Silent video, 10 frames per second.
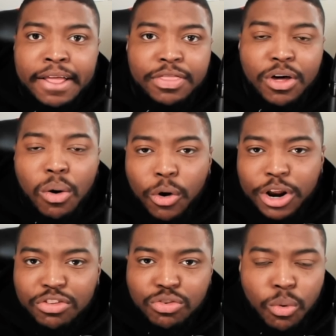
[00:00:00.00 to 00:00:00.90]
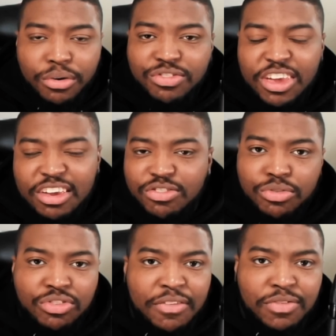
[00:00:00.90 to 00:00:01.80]
the Hornets, who are 6th or
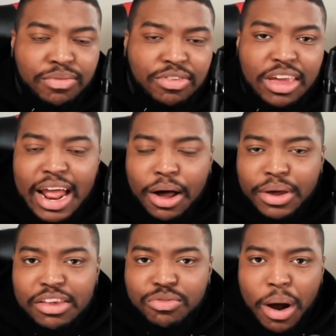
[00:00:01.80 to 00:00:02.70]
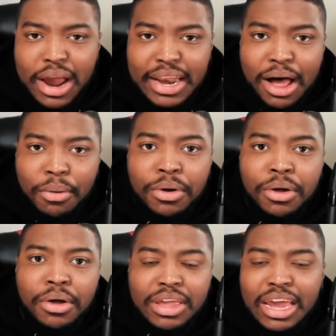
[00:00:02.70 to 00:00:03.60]
7th seed out east right now,
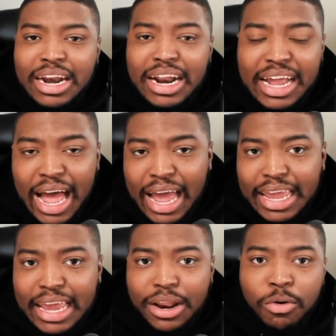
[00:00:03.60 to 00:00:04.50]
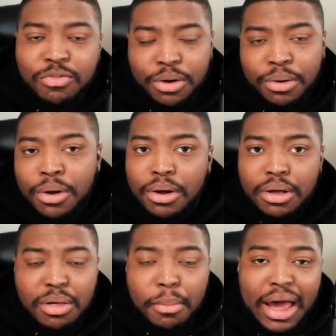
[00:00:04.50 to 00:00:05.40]
getting a guy in over
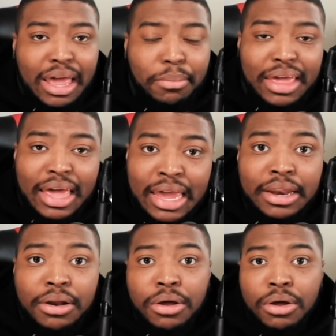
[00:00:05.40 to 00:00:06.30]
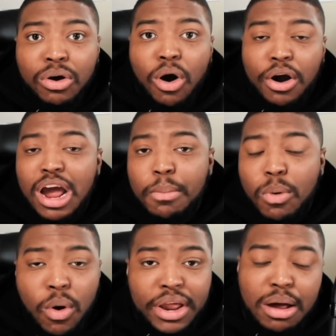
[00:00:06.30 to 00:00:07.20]
the Miami Heat, who are
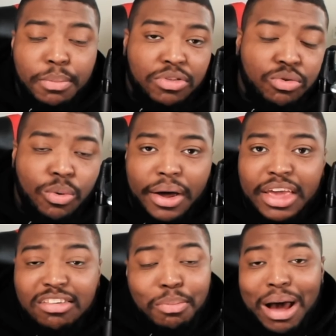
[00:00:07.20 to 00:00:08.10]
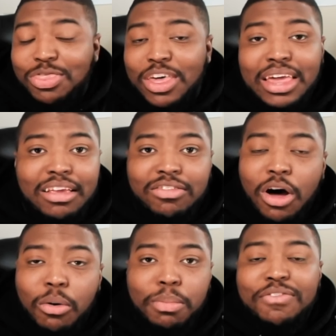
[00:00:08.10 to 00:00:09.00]
#1, #2 out east? My thing is,
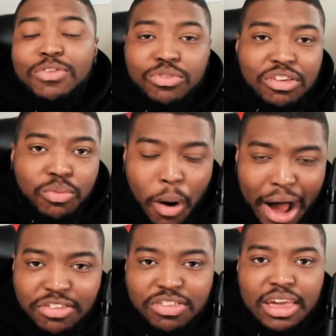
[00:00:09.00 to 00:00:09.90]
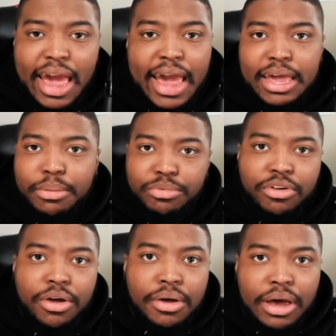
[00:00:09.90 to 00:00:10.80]
yo, if you just watch the
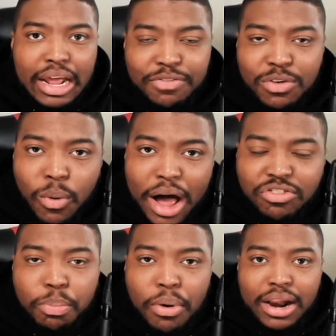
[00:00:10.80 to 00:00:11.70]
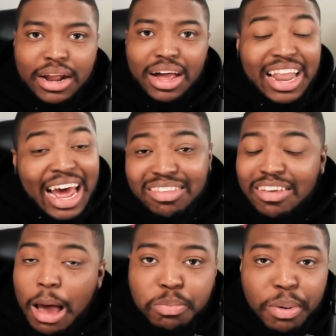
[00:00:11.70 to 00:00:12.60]
games and if you watch the product, a lot of
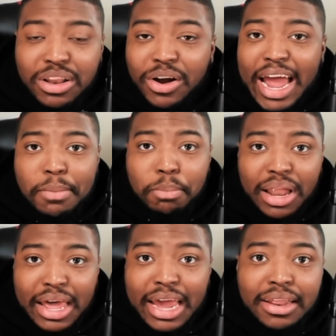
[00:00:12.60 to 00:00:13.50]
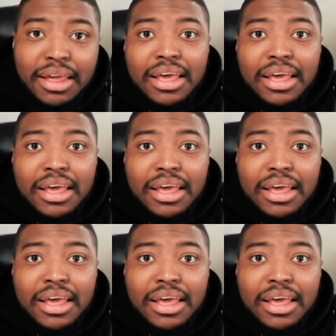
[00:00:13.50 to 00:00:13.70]
times Butler hadn't played.